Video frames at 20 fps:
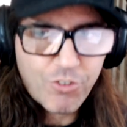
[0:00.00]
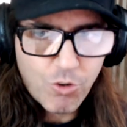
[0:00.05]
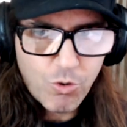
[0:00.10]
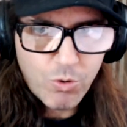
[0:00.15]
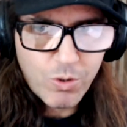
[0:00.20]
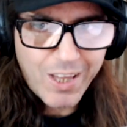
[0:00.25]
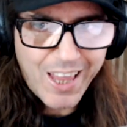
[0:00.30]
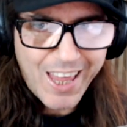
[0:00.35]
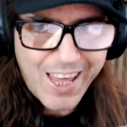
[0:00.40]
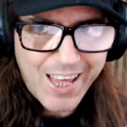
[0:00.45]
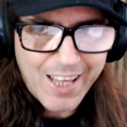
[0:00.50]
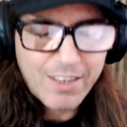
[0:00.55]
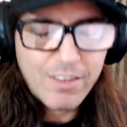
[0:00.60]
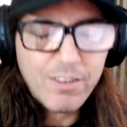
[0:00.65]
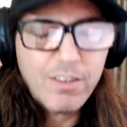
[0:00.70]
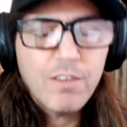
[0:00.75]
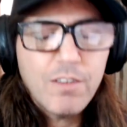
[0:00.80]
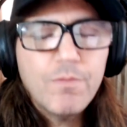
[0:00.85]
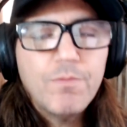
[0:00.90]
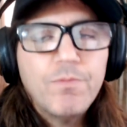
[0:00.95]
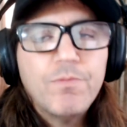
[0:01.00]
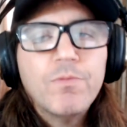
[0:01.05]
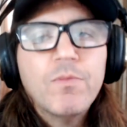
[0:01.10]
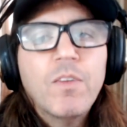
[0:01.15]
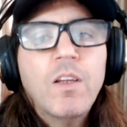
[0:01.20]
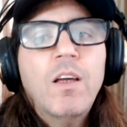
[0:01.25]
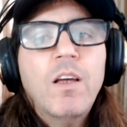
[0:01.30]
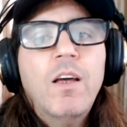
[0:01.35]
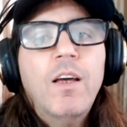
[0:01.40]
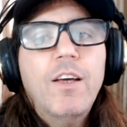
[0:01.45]
own land,
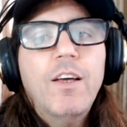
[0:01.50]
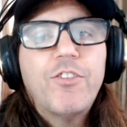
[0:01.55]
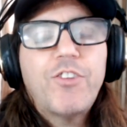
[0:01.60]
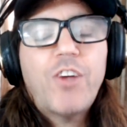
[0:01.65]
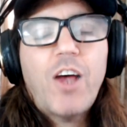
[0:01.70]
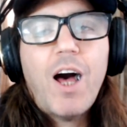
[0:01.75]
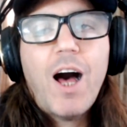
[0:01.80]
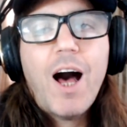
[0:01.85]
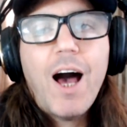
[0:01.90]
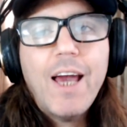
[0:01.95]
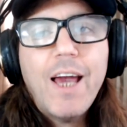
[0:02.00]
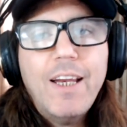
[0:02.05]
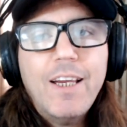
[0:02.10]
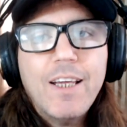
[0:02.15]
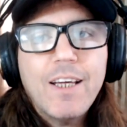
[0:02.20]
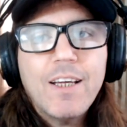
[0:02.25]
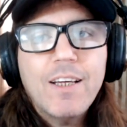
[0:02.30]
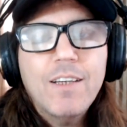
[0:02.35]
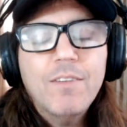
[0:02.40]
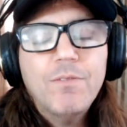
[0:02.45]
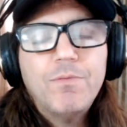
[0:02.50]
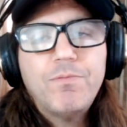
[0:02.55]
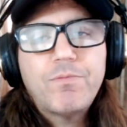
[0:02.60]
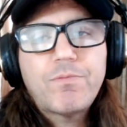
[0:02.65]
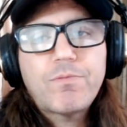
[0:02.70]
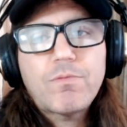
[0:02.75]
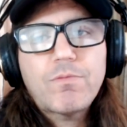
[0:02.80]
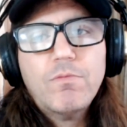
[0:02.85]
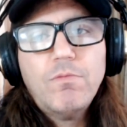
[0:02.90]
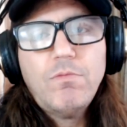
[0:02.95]
is hiding
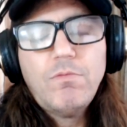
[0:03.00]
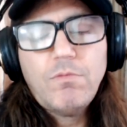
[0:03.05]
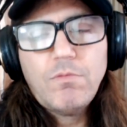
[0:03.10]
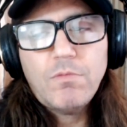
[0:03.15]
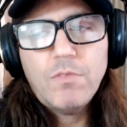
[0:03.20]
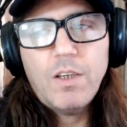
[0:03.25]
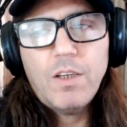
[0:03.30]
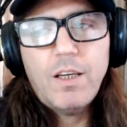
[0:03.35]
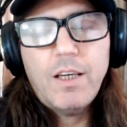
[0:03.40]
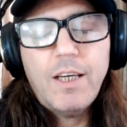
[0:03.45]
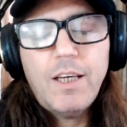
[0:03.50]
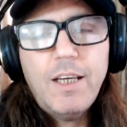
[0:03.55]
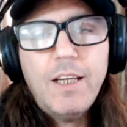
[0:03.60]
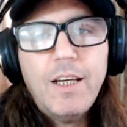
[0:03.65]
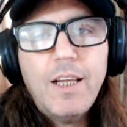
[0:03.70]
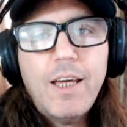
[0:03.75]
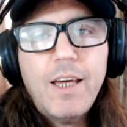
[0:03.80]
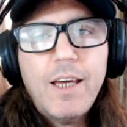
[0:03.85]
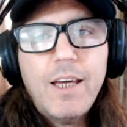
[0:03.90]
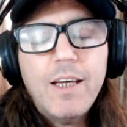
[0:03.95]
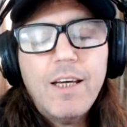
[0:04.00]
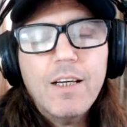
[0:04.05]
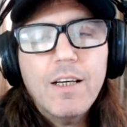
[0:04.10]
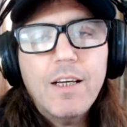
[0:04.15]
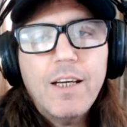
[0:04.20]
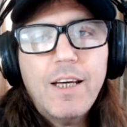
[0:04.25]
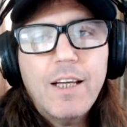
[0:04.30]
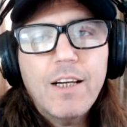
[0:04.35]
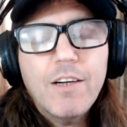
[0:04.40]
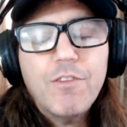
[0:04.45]
in a
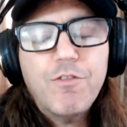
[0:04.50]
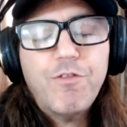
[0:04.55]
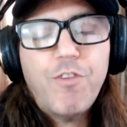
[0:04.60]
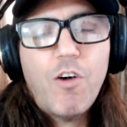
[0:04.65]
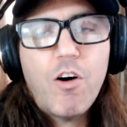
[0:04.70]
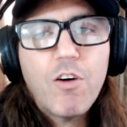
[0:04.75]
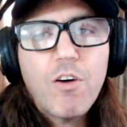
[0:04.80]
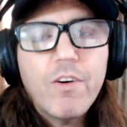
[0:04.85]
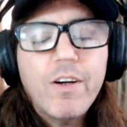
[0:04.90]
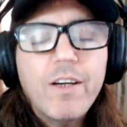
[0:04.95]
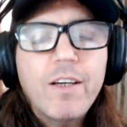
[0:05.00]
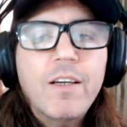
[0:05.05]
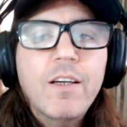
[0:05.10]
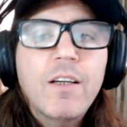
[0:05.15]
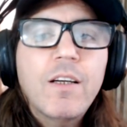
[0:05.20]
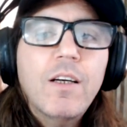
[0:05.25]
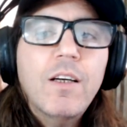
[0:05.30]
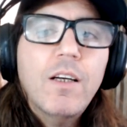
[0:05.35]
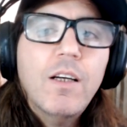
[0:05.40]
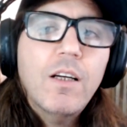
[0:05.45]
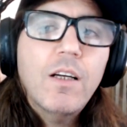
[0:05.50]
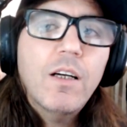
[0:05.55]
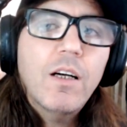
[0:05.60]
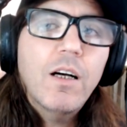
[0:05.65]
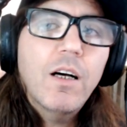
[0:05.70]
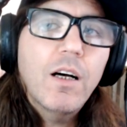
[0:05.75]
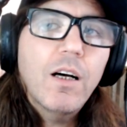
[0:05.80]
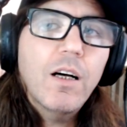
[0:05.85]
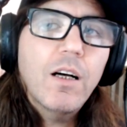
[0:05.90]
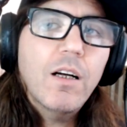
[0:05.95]
in a foreign
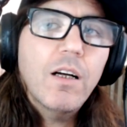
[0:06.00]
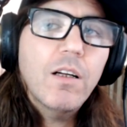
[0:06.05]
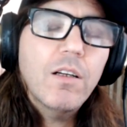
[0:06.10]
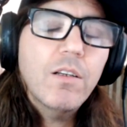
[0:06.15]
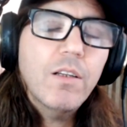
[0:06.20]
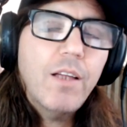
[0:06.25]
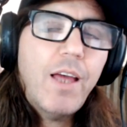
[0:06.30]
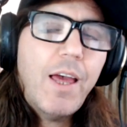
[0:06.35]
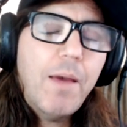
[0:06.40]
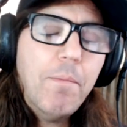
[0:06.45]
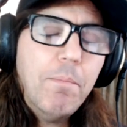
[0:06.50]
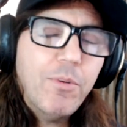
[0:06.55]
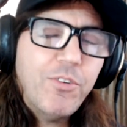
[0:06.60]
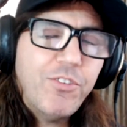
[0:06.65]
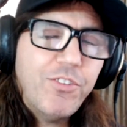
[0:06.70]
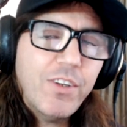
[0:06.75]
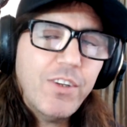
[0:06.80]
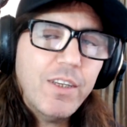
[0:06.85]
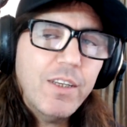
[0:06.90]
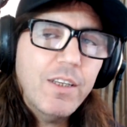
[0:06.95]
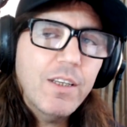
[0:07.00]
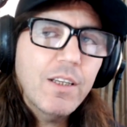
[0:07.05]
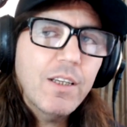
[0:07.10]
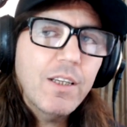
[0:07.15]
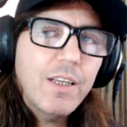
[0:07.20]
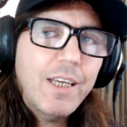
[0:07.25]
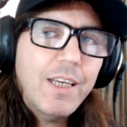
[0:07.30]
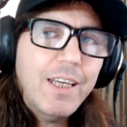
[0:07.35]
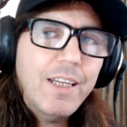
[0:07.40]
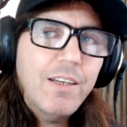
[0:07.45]
uh, embassy
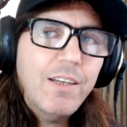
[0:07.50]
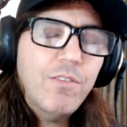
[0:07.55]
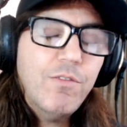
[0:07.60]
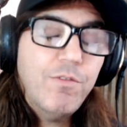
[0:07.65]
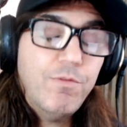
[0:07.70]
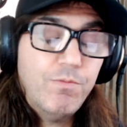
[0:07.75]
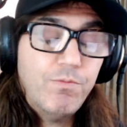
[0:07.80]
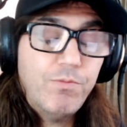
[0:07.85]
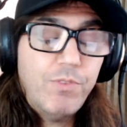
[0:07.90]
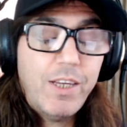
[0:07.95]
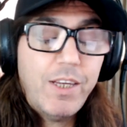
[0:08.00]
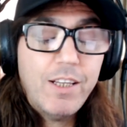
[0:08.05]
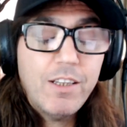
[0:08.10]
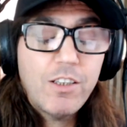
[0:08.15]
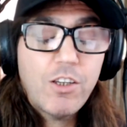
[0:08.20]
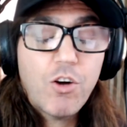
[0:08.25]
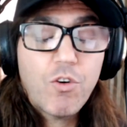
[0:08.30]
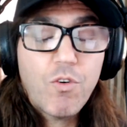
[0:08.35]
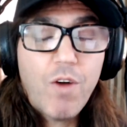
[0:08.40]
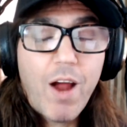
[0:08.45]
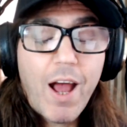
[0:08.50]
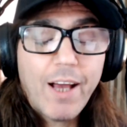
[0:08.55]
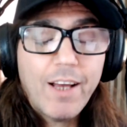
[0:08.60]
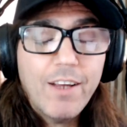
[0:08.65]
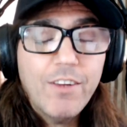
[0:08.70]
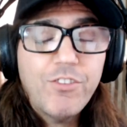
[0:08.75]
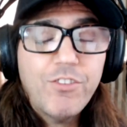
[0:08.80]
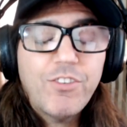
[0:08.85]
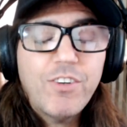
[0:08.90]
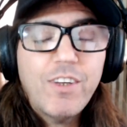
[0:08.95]
in in
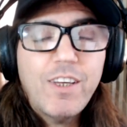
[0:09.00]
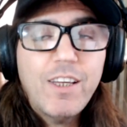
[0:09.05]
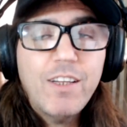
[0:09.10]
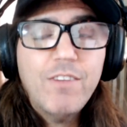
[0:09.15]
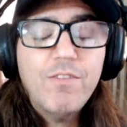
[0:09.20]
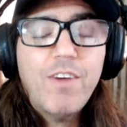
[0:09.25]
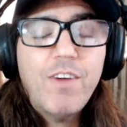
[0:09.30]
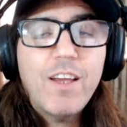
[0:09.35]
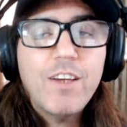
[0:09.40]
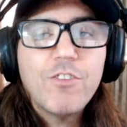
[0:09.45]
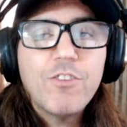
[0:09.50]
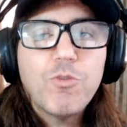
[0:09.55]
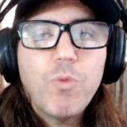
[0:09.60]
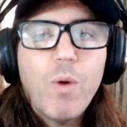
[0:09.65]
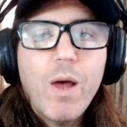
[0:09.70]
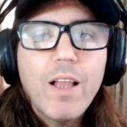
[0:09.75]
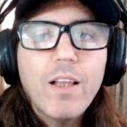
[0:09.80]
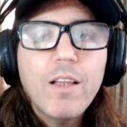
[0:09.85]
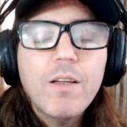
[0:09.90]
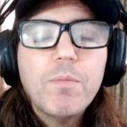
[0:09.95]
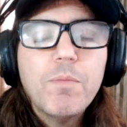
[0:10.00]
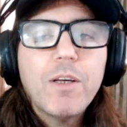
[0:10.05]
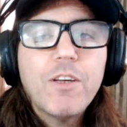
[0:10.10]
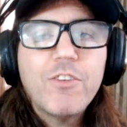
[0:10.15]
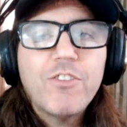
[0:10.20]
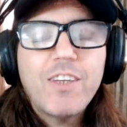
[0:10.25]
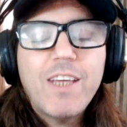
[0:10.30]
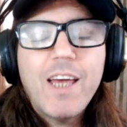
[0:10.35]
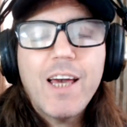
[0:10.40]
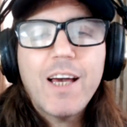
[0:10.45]
Caracas, in Venezuela, because
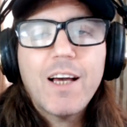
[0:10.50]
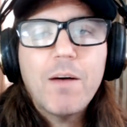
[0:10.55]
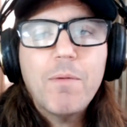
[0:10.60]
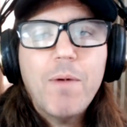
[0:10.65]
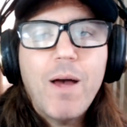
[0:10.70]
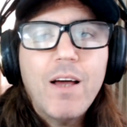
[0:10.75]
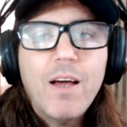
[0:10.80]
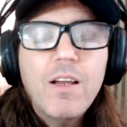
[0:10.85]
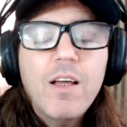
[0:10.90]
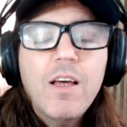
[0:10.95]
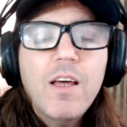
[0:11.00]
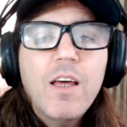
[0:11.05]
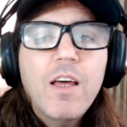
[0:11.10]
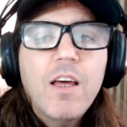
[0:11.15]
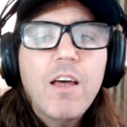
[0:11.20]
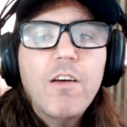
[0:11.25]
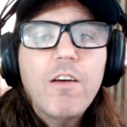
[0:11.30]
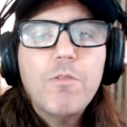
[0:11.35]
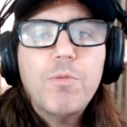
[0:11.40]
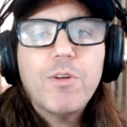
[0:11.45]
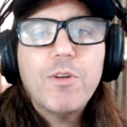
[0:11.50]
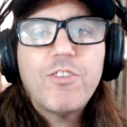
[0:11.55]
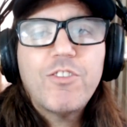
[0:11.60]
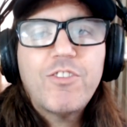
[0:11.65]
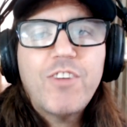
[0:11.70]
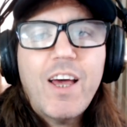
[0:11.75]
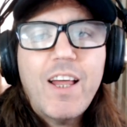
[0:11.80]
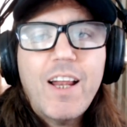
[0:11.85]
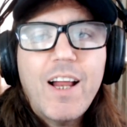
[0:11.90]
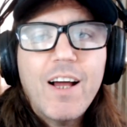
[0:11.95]
he can't come out. If he puts his
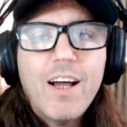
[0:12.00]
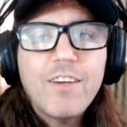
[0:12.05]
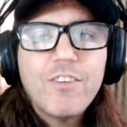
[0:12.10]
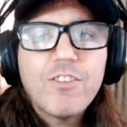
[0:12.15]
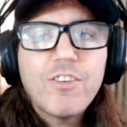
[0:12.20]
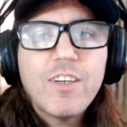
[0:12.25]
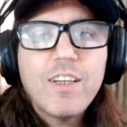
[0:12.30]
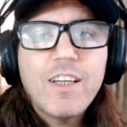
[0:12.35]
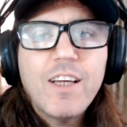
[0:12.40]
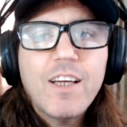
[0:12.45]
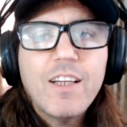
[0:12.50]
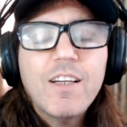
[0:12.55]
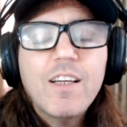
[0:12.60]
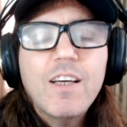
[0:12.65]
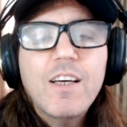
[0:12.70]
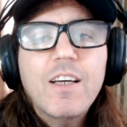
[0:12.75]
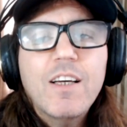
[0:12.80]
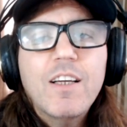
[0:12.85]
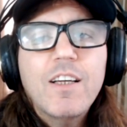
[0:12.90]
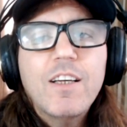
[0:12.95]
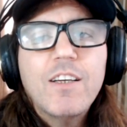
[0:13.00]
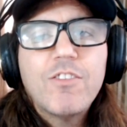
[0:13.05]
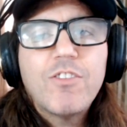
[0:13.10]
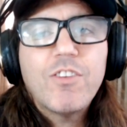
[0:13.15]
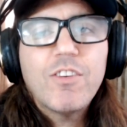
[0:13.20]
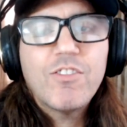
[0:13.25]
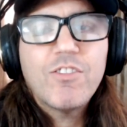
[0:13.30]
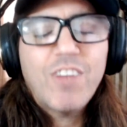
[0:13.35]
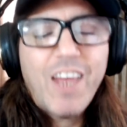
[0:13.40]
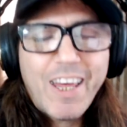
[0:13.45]
head out, he's going to get is
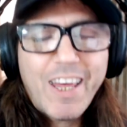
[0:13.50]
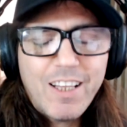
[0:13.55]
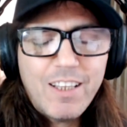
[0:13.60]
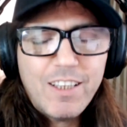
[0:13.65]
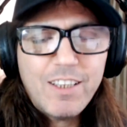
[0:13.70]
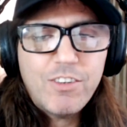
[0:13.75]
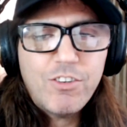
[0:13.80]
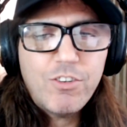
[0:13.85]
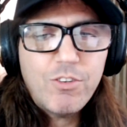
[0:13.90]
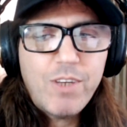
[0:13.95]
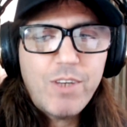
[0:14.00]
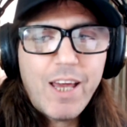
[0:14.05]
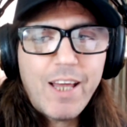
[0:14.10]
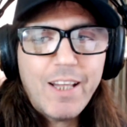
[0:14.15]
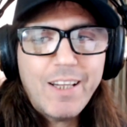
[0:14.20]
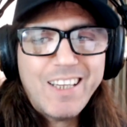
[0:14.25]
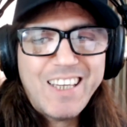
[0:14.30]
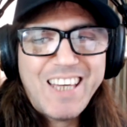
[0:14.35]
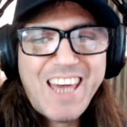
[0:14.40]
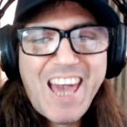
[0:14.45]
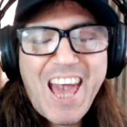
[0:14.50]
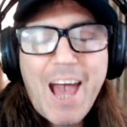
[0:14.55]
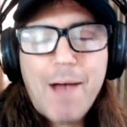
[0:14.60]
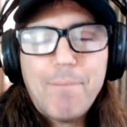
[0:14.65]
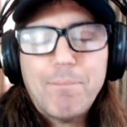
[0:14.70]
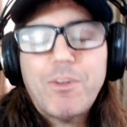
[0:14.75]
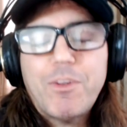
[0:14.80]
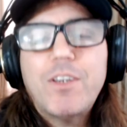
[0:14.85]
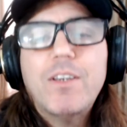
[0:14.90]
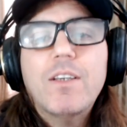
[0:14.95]
is likely to get
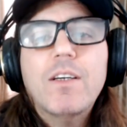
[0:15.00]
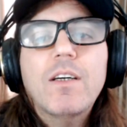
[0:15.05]
capped